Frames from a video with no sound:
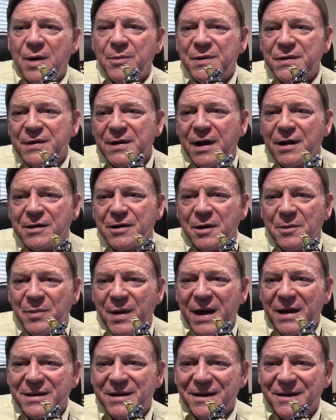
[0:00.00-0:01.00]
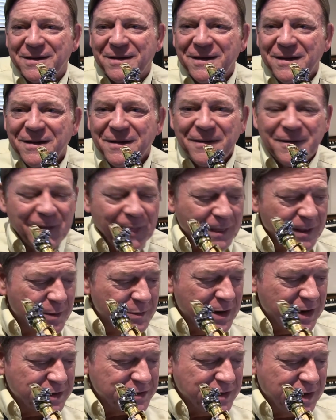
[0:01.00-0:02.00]
but then I come back in. Let
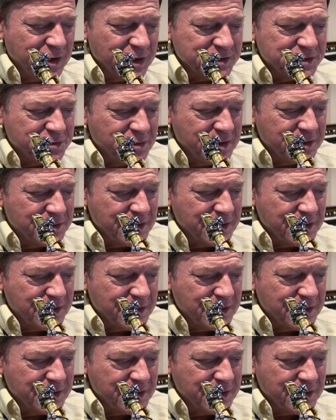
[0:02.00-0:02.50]
me illustrate